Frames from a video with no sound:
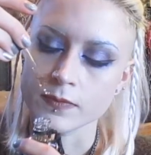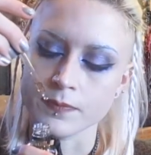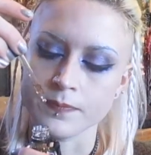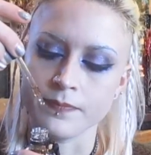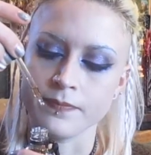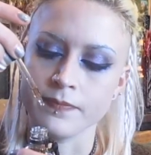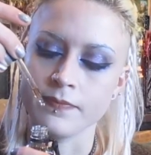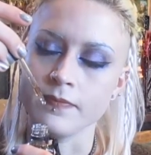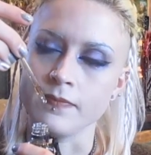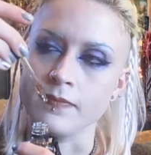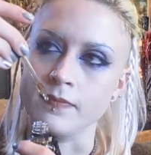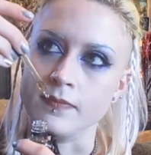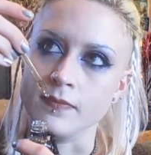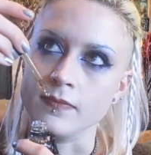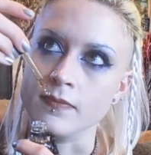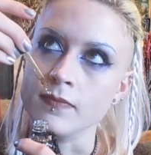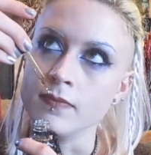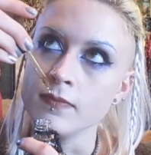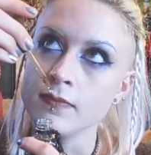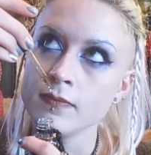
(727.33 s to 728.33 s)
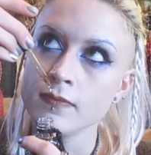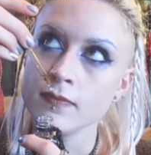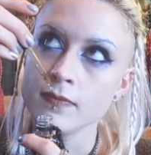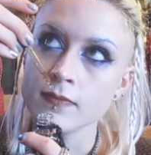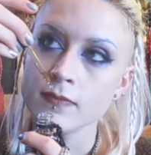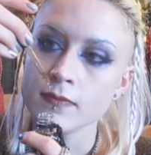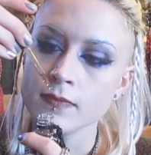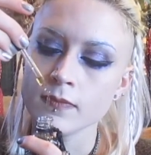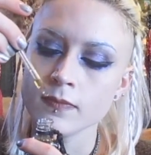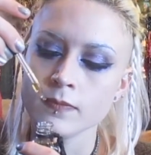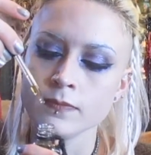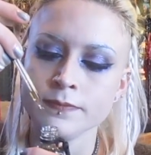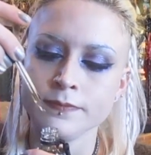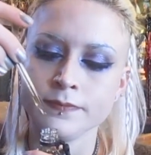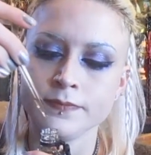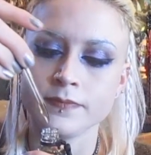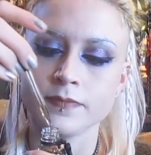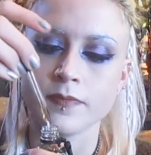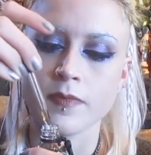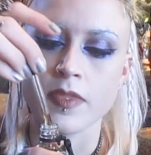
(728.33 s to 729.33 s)
Mmm.
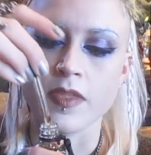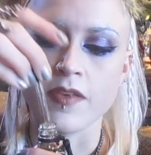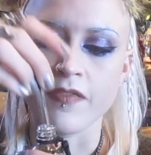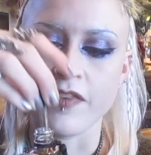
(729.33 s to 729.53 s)
The